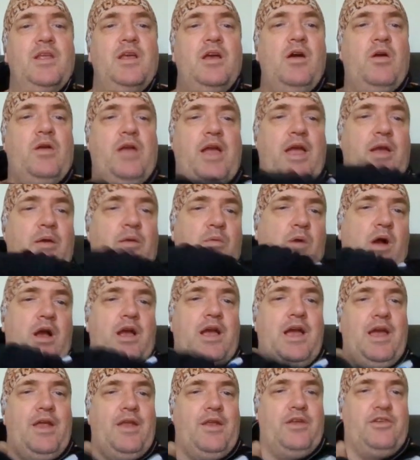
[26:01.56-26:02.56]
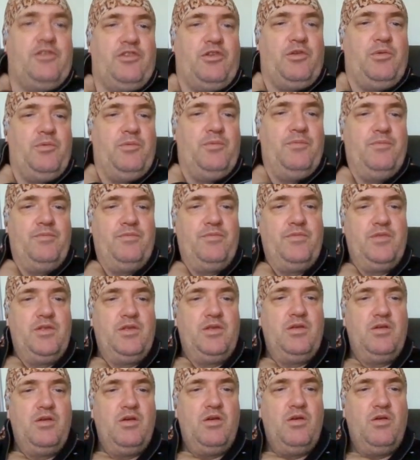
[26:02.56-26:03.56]
Okay, what can I do?
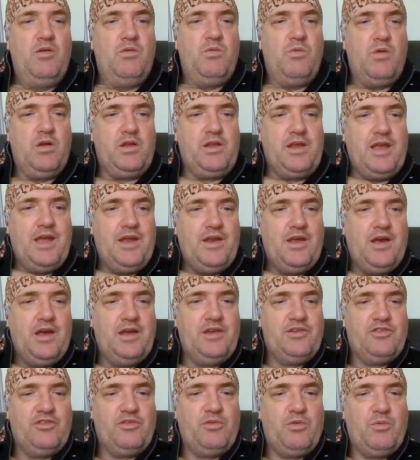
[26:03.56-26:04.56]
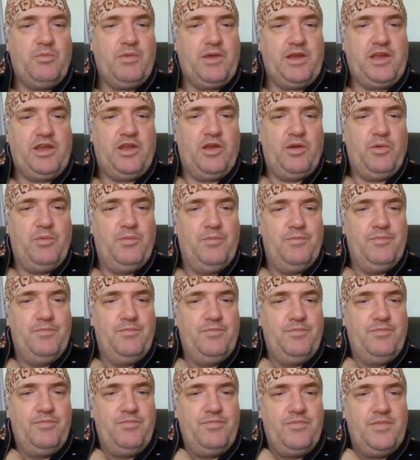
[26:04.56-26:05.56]
What can I do with my queue?
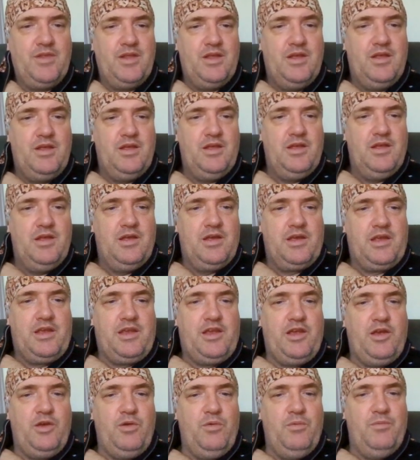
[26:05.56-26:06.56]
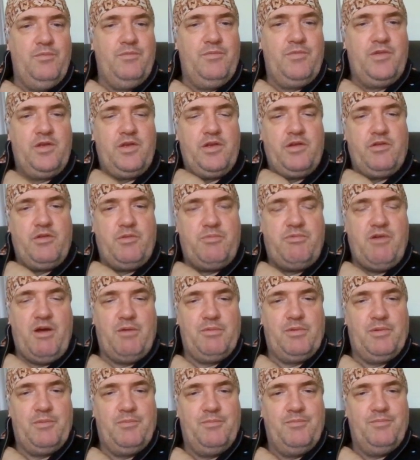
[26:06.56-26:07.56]
Q, you're a
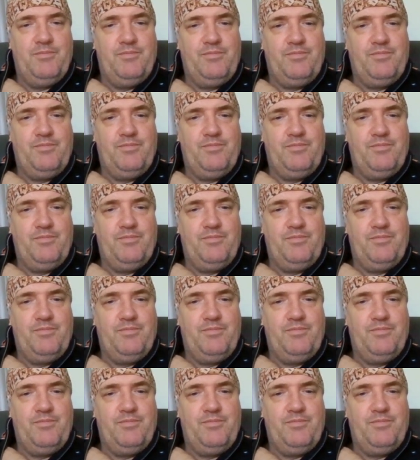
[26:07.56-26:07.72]
problem.